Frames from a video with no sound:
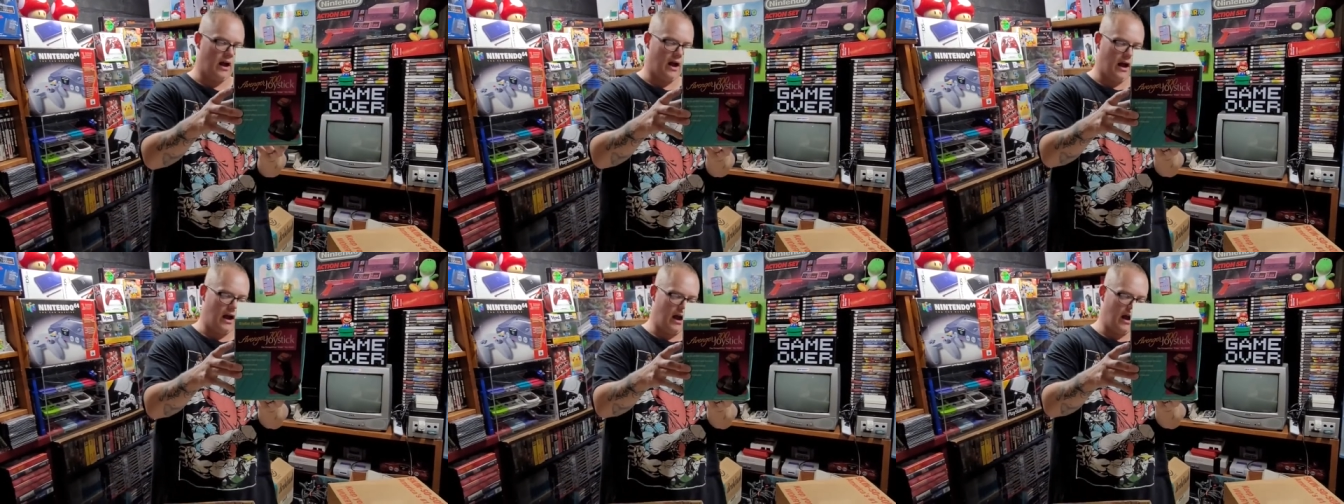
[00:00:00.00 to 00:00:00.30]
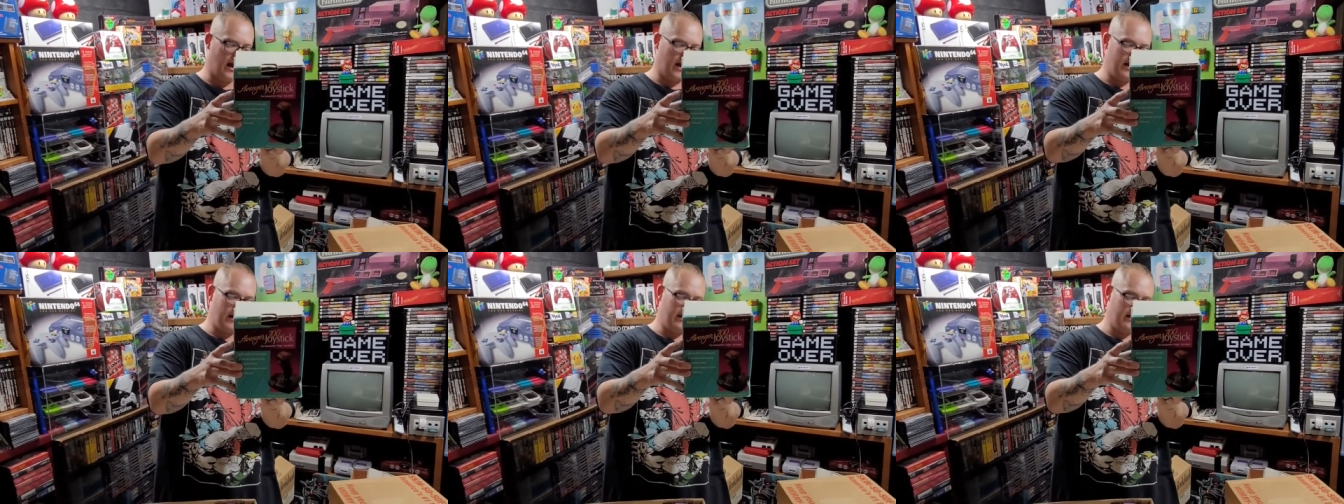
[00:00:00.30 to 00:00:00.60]

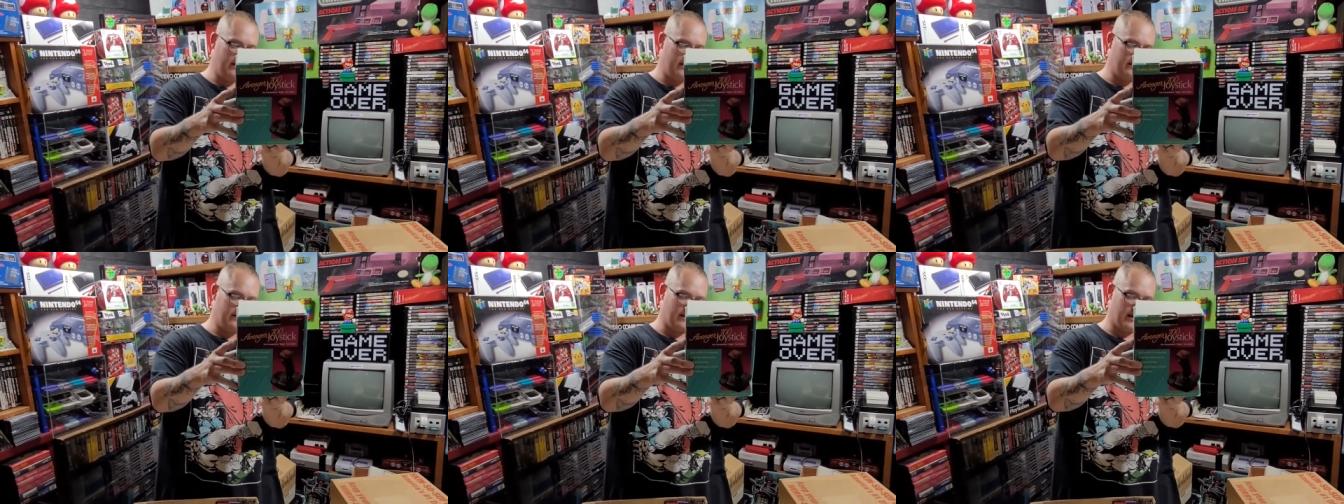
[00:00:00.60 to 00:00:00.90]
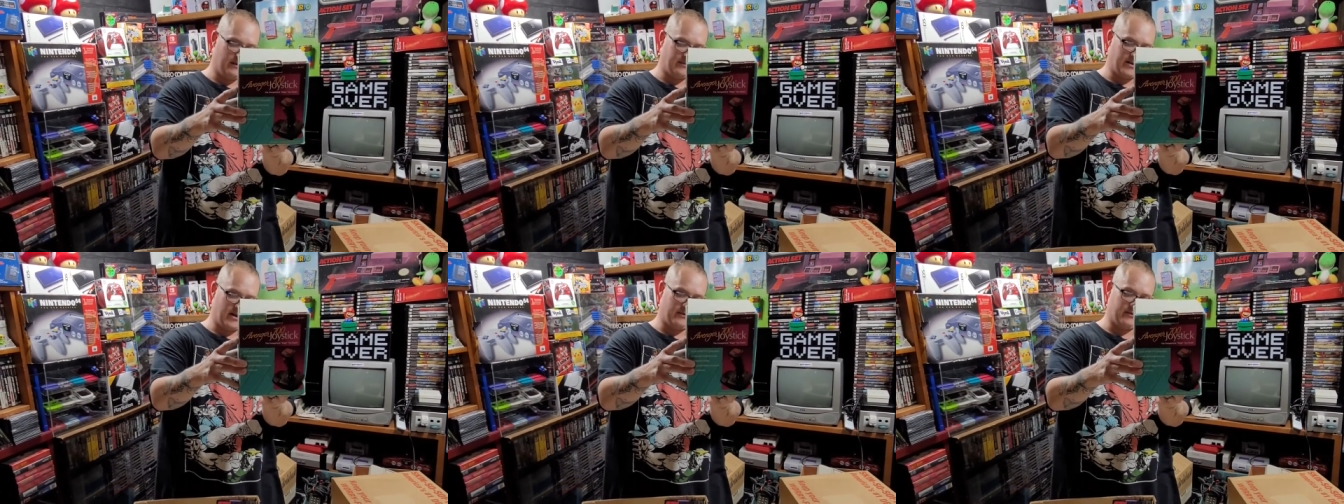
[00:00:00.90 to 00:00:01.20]
I
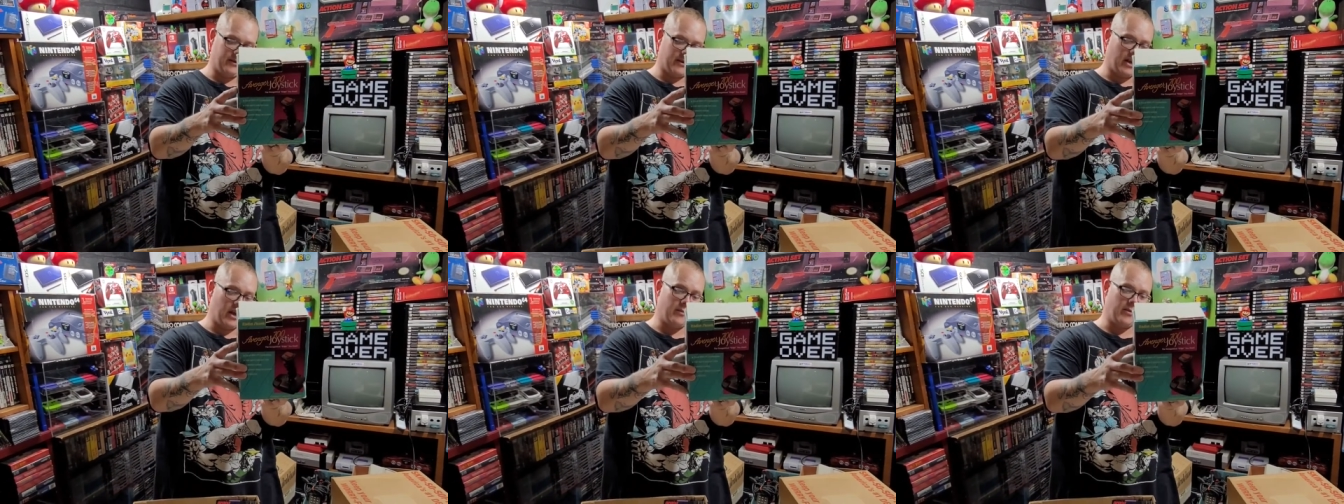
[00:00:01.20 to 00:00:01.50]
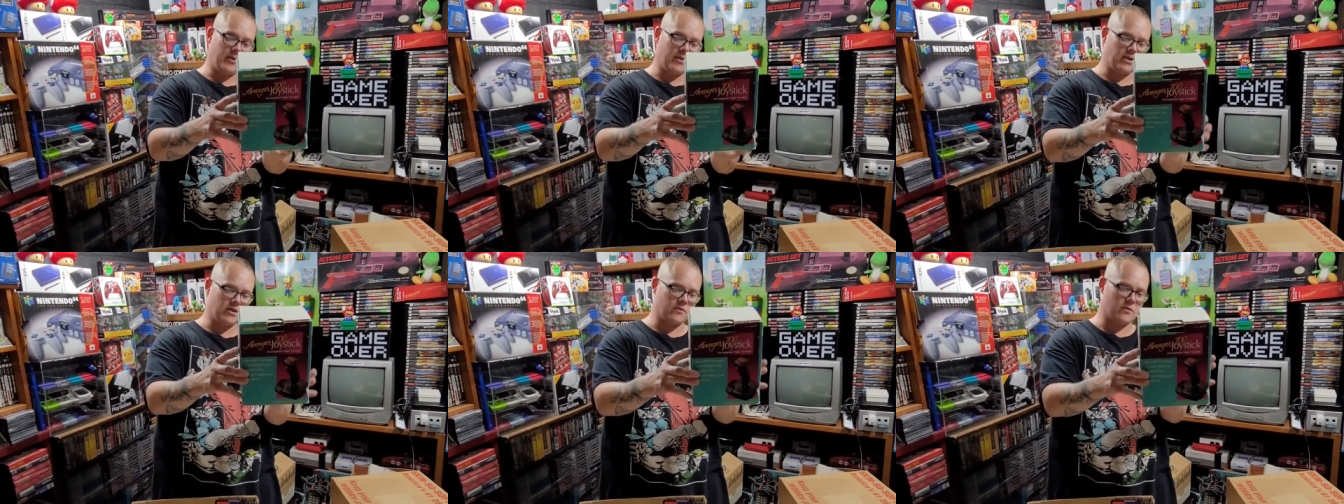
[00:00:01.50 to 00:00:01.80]
am definitely
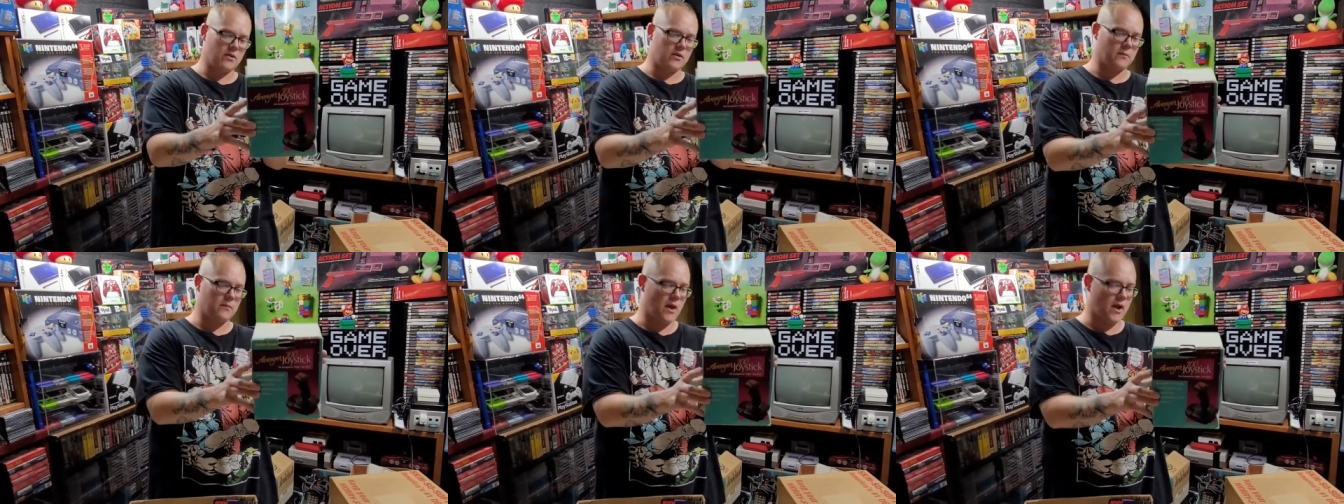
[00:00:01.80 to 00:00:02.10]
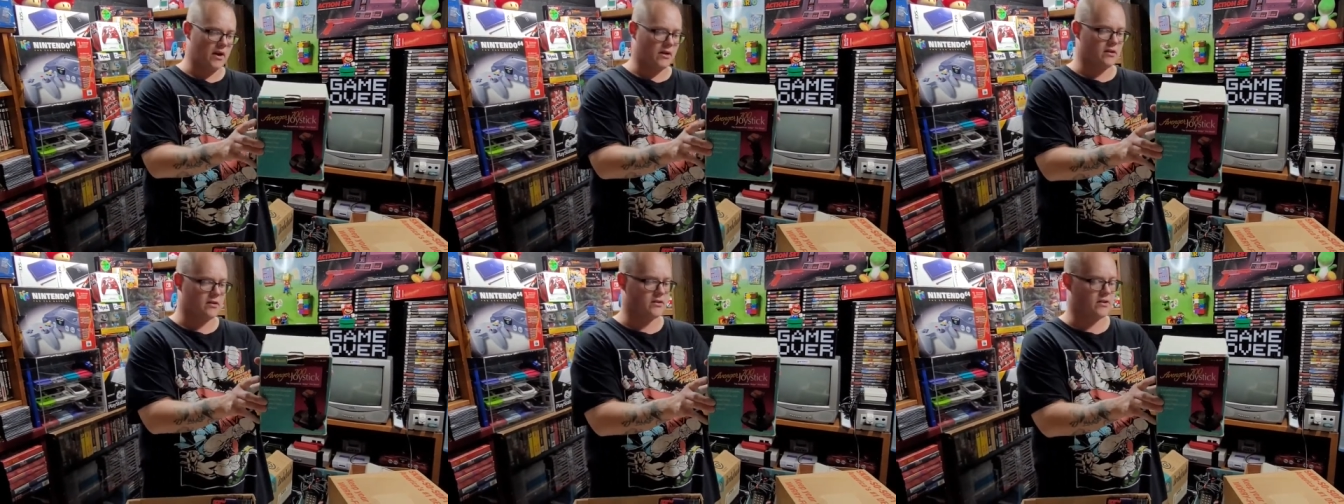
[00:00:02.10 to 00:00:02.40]
keeping this one. I'm
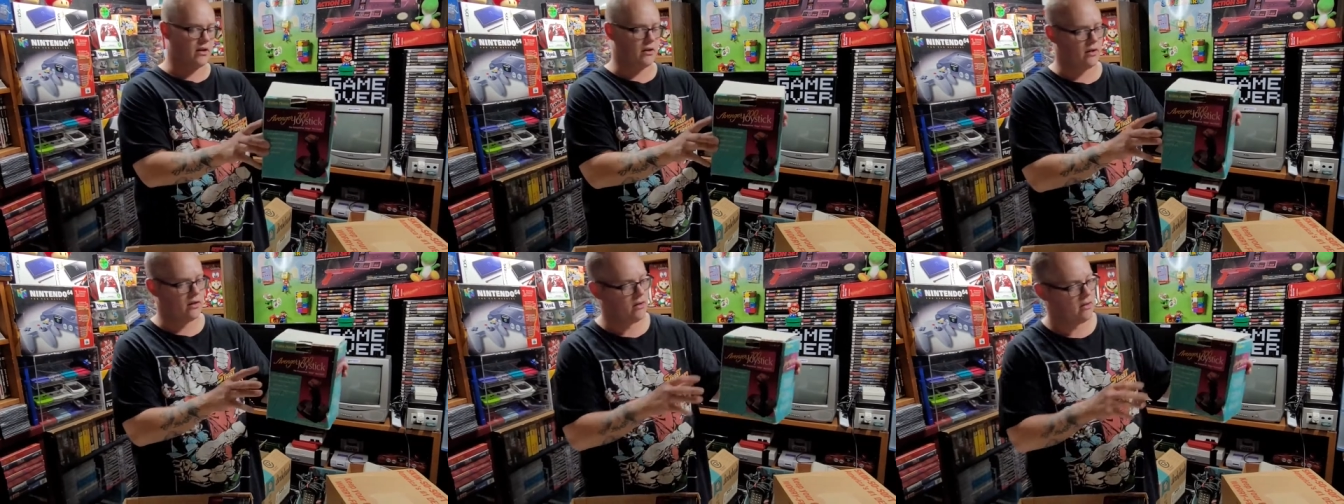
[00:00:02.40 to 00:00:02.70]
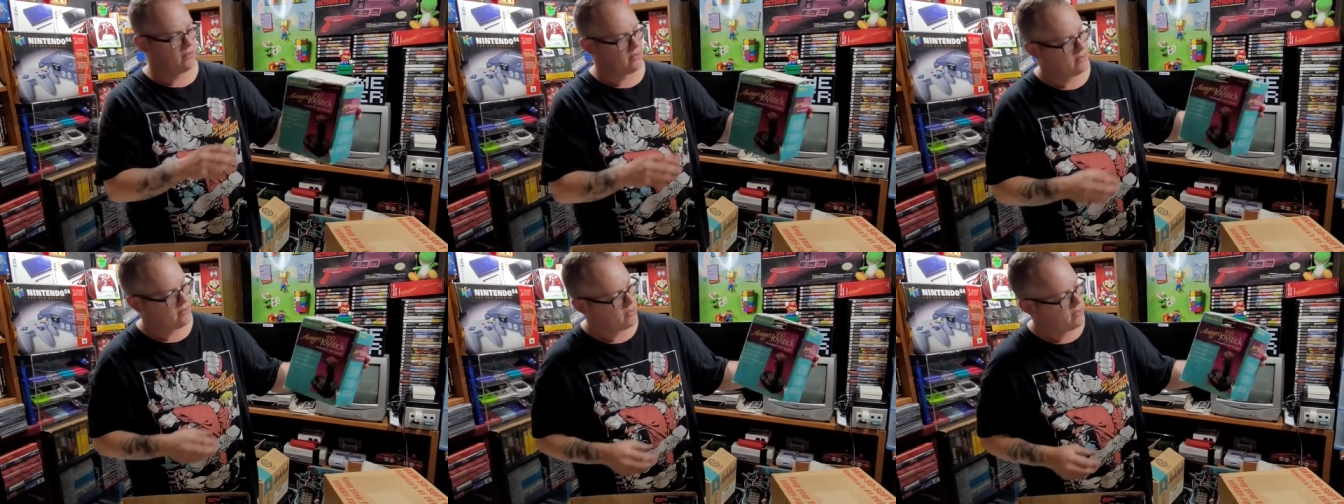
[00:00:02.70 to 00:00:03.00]
not going to sell it.
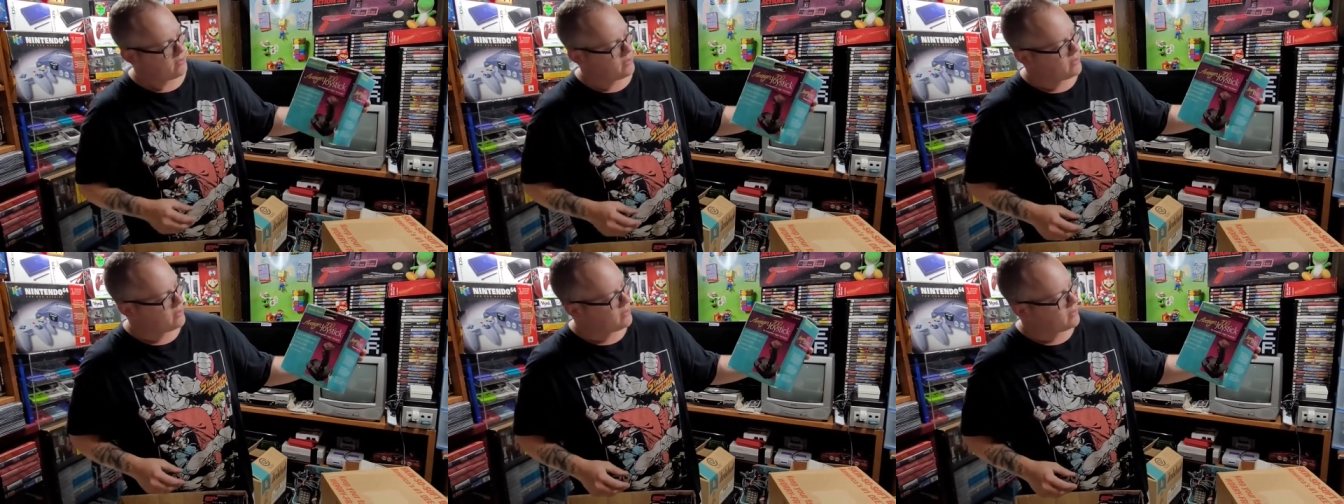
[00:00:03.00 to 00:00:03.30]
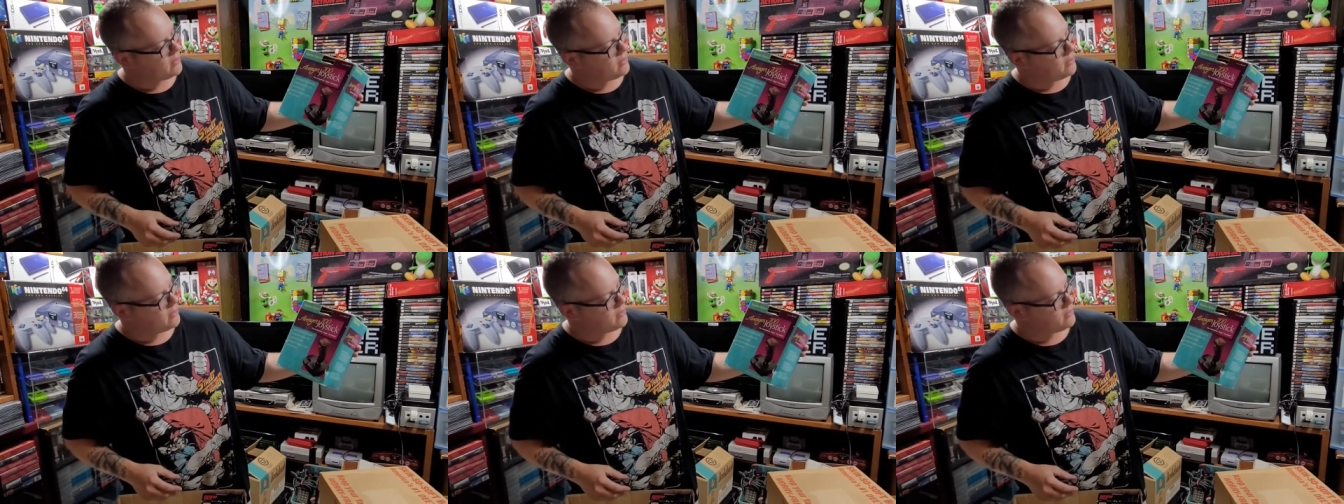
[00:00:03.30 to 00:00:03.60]

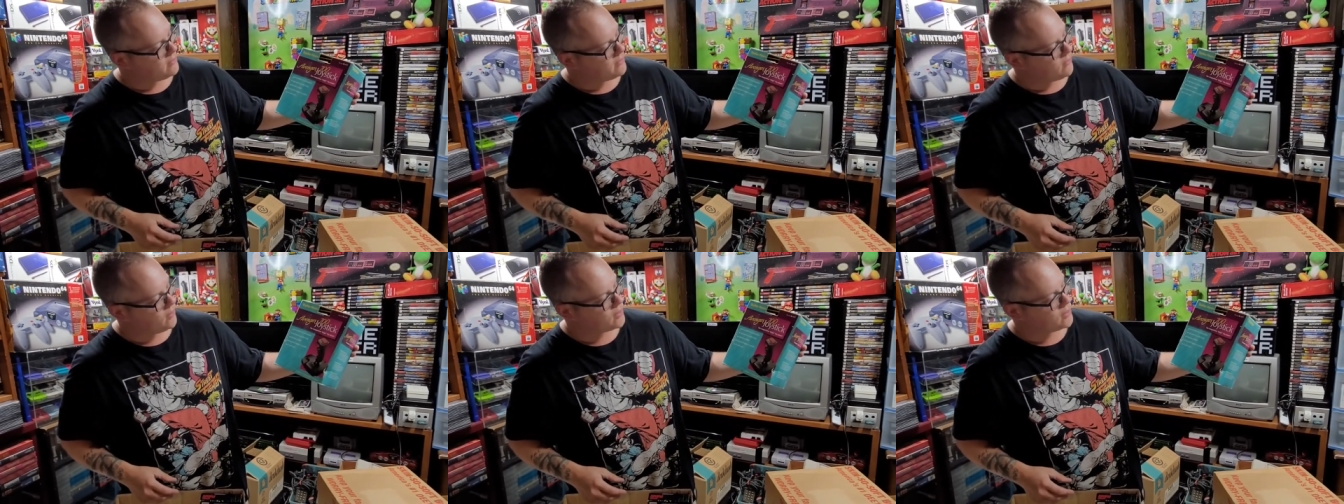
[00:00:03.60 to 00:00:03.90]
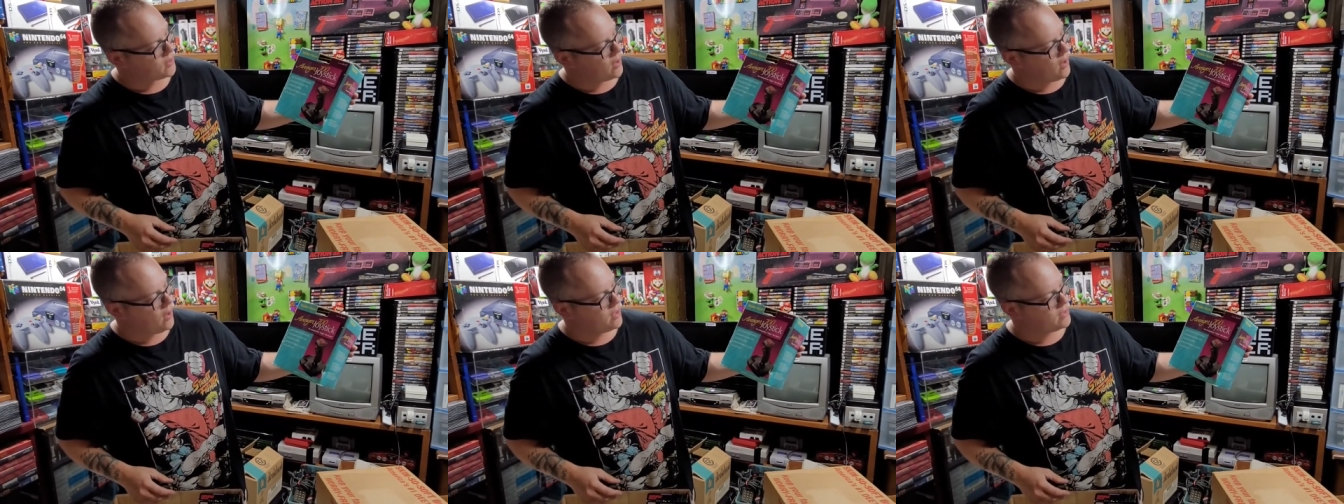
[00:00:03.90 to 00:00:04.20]

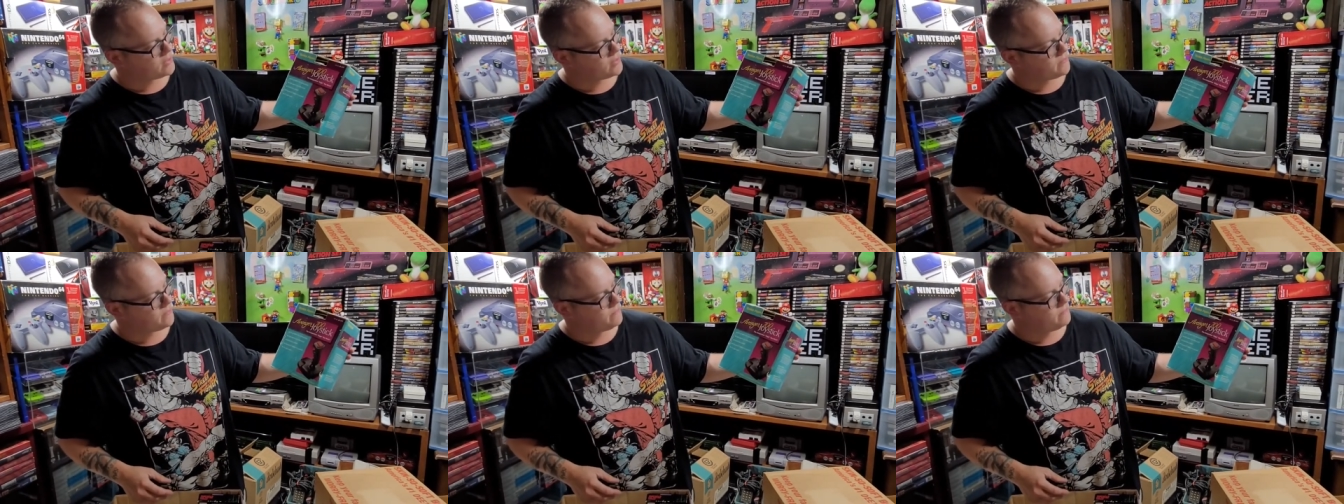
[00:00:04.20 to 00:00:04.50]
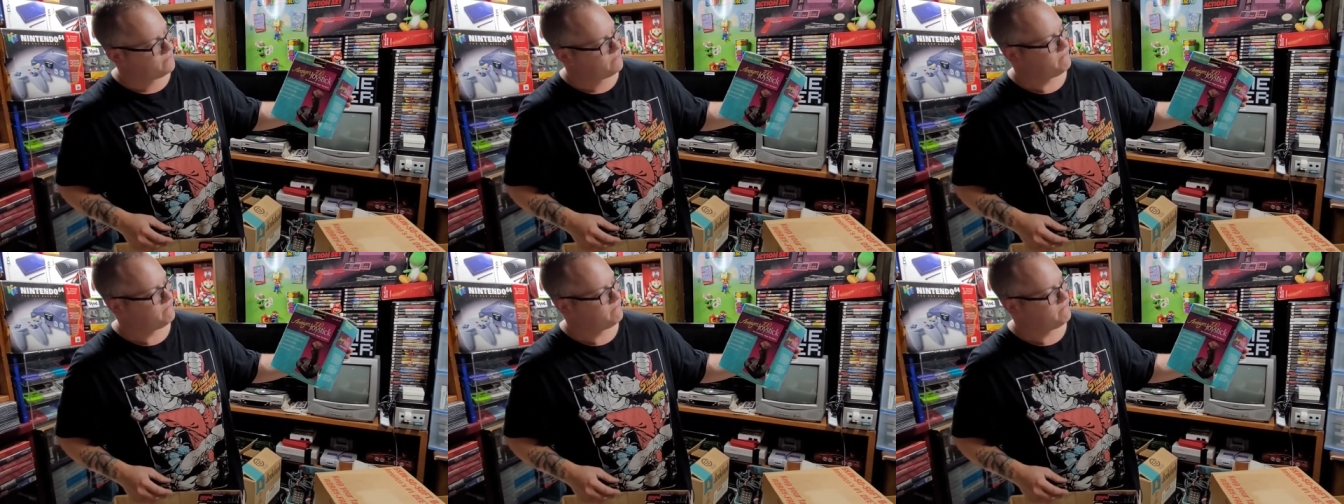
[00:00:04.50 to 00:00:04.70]
Looks awesome.